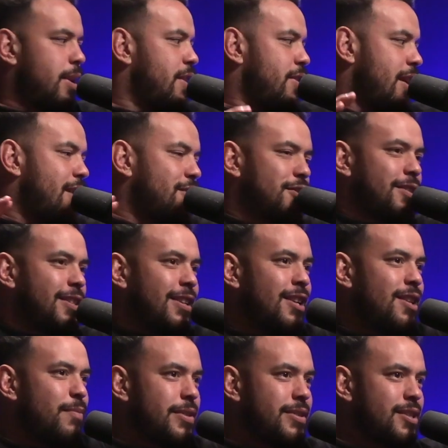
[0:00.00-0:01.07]
Anything else you've
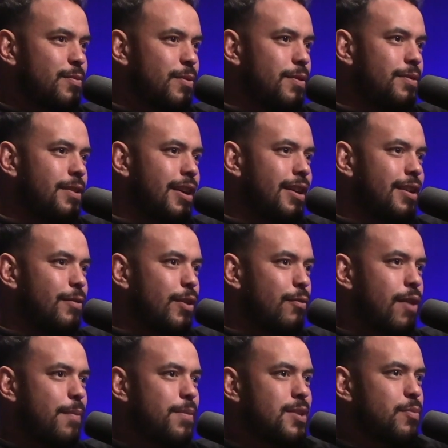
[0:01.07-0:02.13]
seen in the business world that we
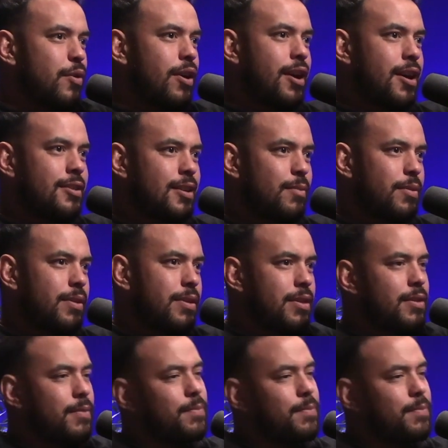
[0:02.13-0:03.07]
can wrap this podcast up with?